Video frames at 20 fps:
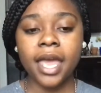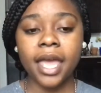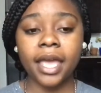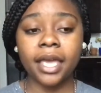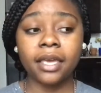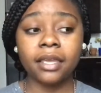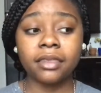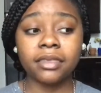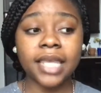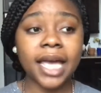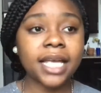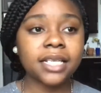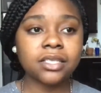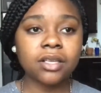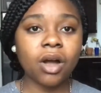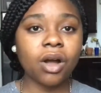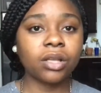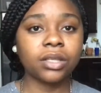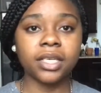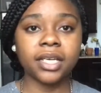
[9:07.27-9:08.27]
And that's
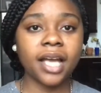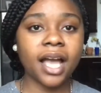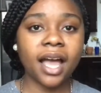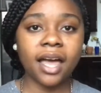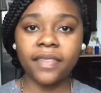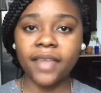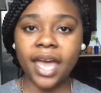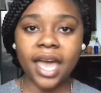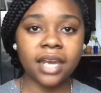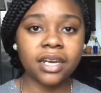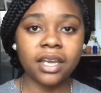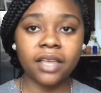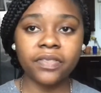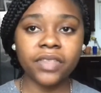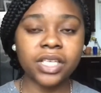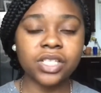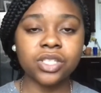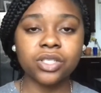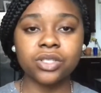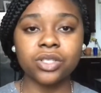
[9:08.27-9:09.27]
all in God. That had
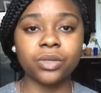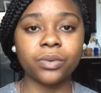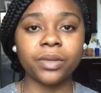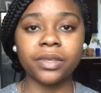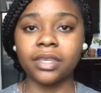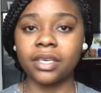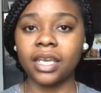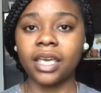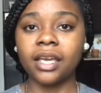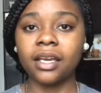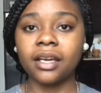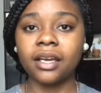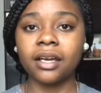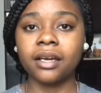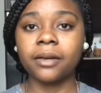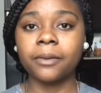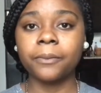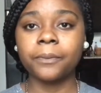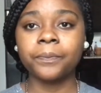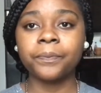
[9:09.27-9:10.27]
nothing to do with an
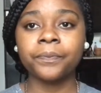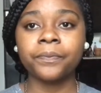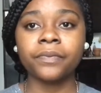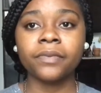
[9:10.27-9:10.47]
income.